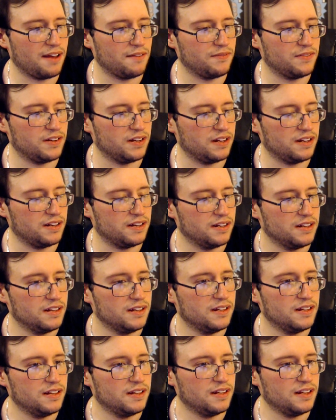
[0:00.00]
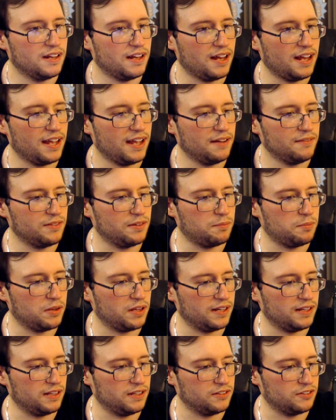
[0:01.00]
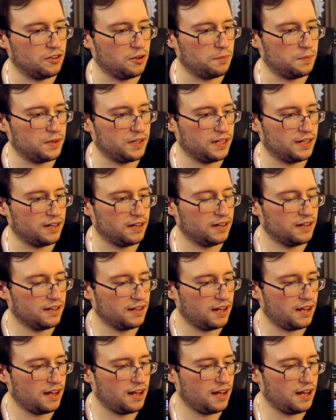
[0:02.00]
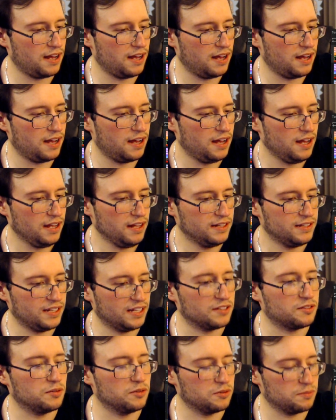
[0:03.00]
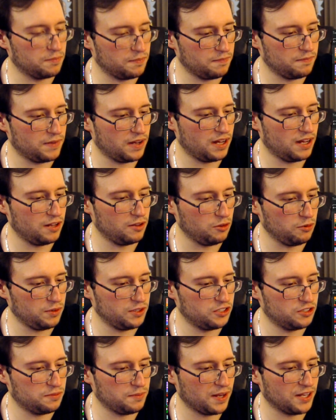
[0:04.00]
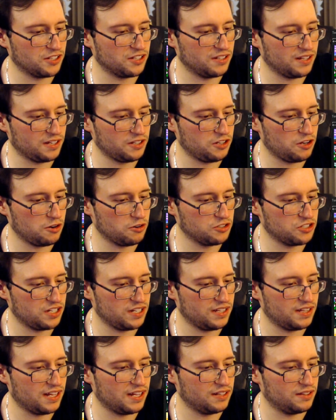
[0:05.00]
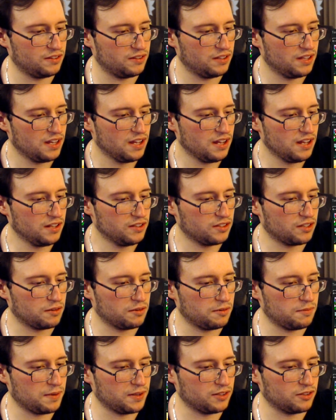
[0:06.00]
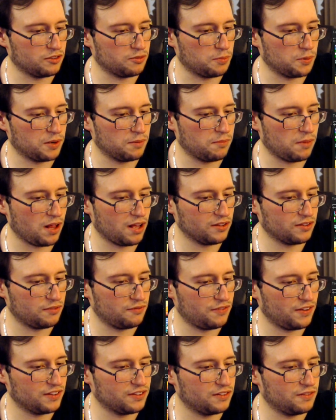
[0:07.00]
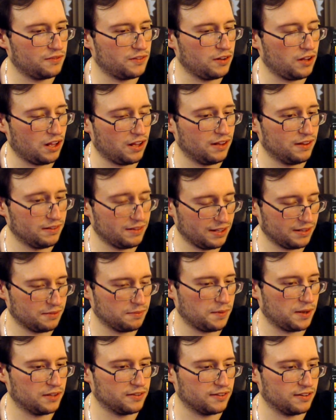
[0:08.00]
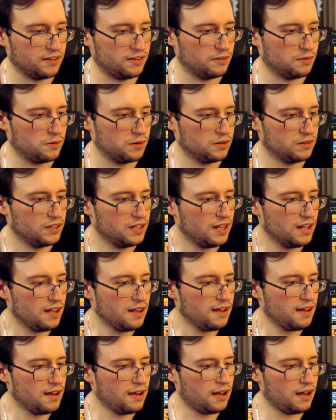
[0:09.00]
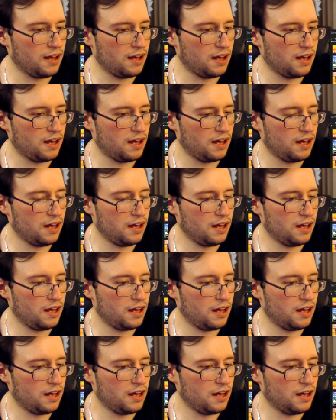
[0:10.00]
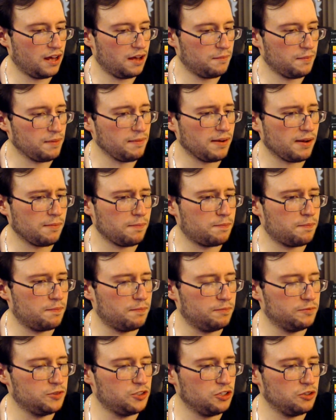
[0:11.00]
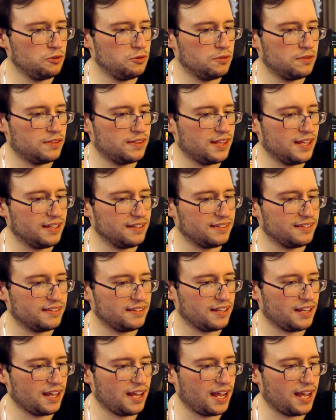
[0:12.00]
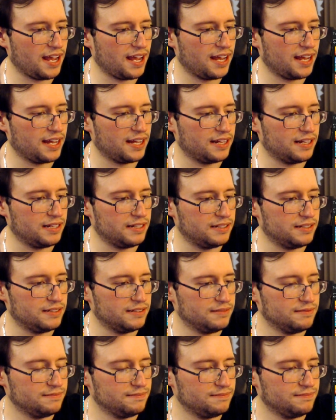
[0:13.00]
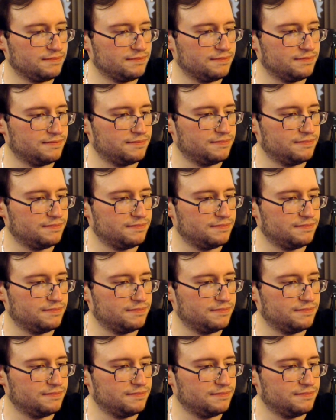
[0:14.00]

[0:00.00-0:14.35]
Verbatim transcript: the playlist open here. Next one's Luigi's Mansion, then Yoshi, then something about the Spring Blossom Festival. That's Monster Hunter World. Maybe I'll do this and